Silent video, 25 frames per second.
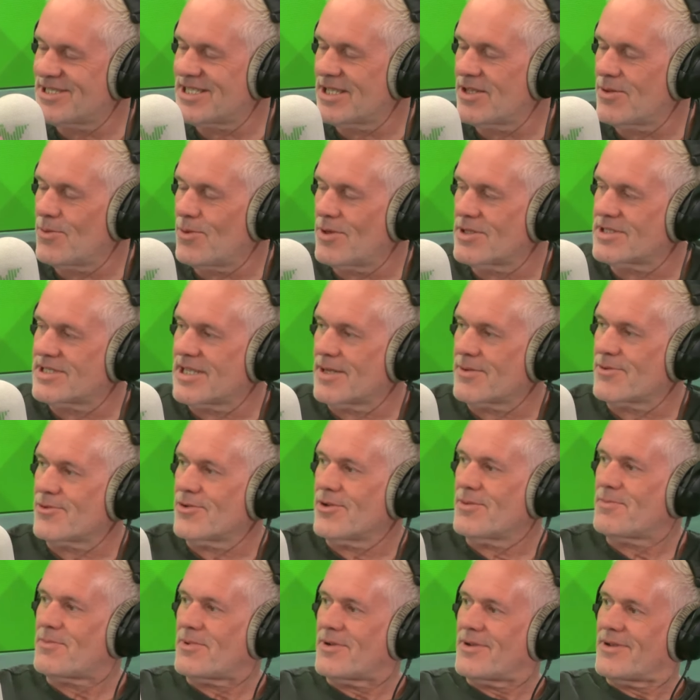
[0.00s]
in the WhatsApp
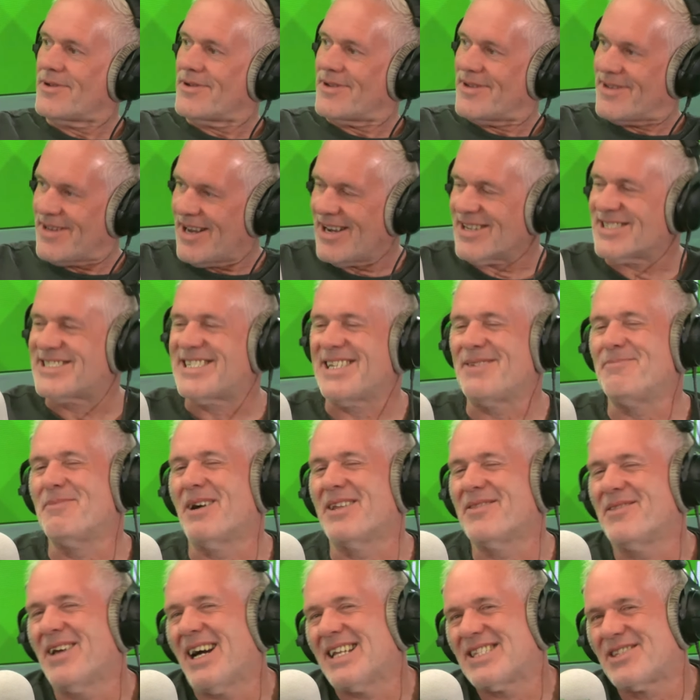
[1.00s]
group?
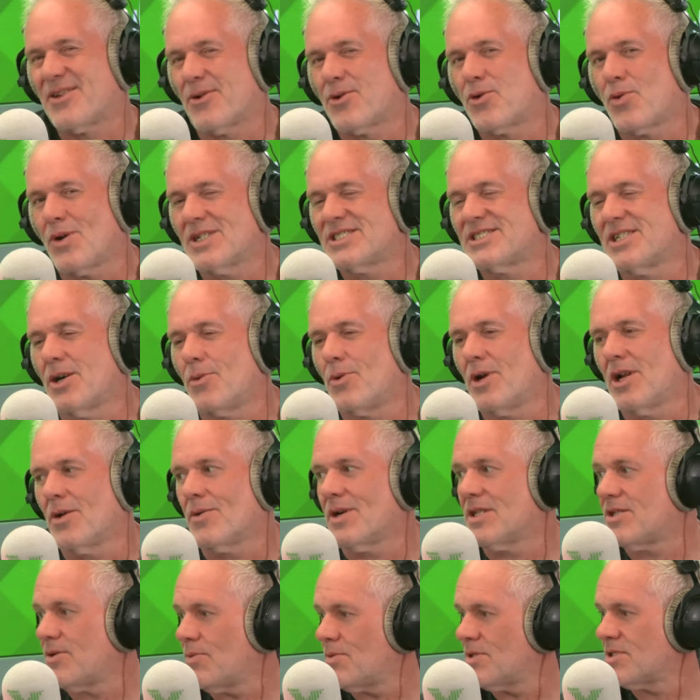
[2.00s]
The question I want to...
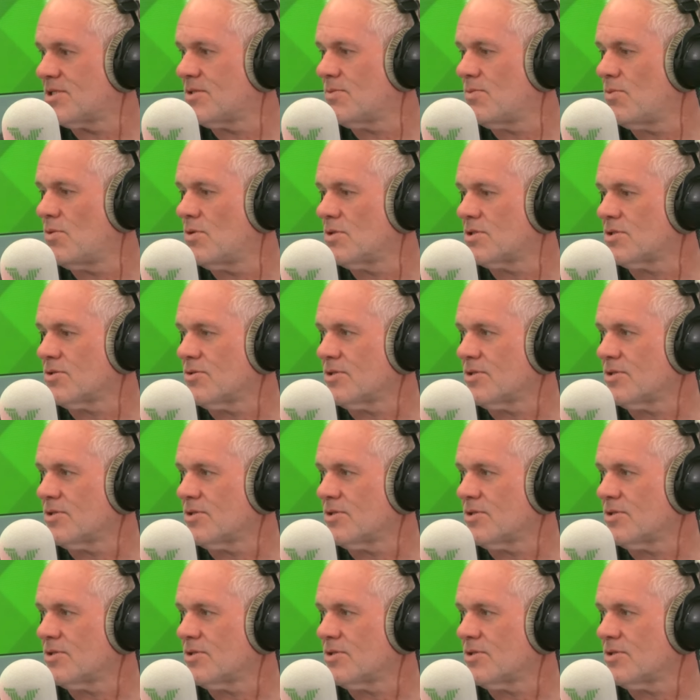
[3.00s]
Do you want some water?